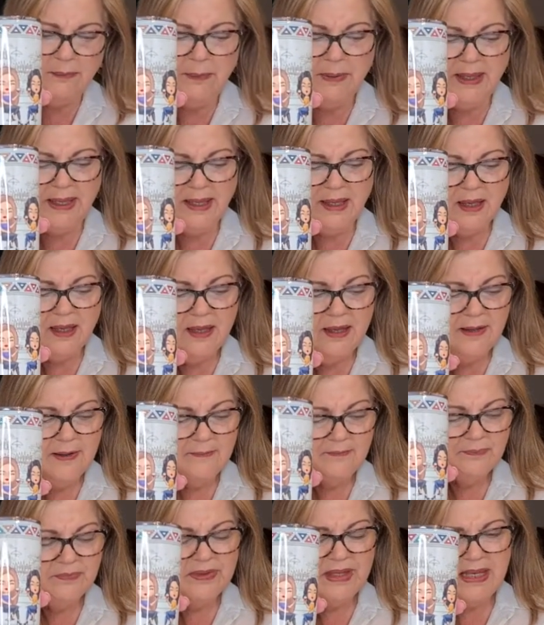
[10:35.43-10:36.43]
pick
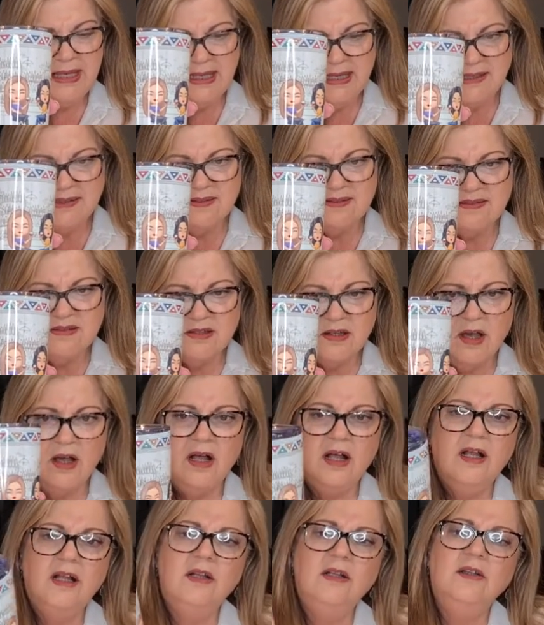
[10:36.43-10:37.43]
the
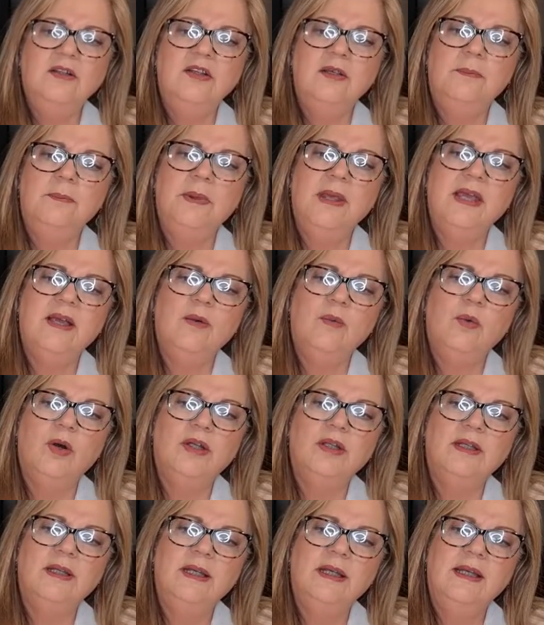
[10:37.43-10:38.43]
hairstyle, you pick
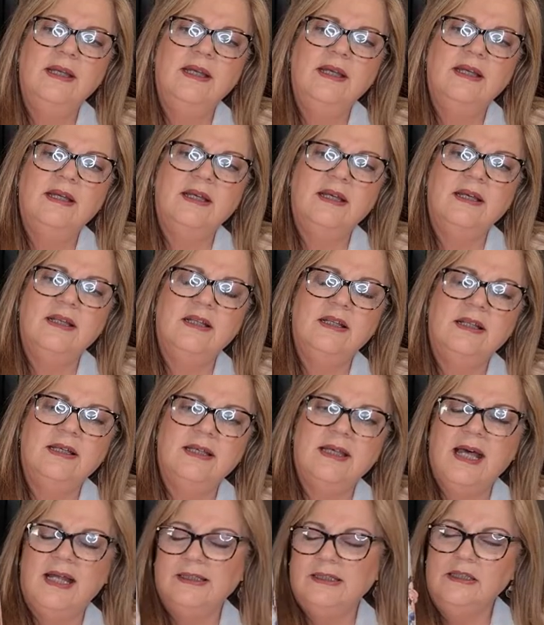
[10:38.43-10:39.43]
what
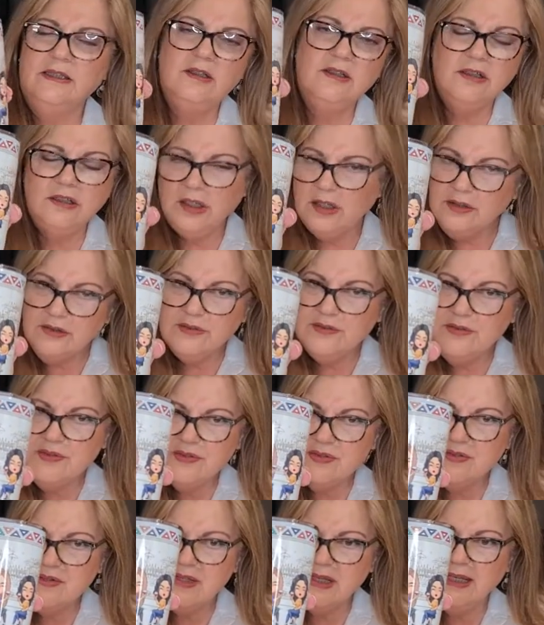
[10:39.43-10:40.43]
coloured
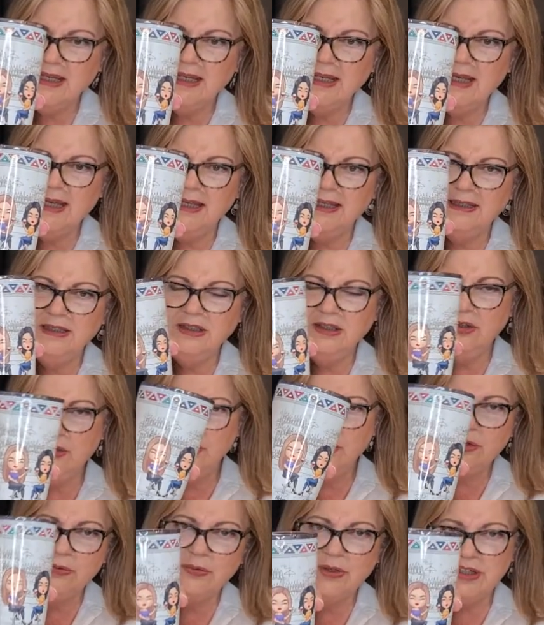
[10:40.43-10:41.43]
clothes
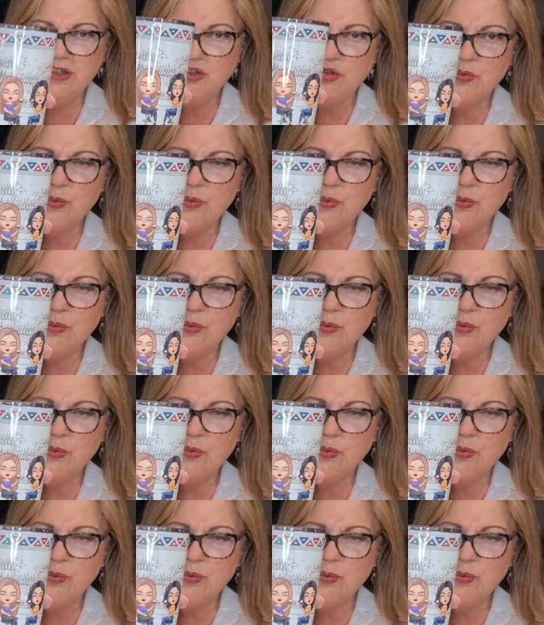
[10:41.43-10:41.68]
you're each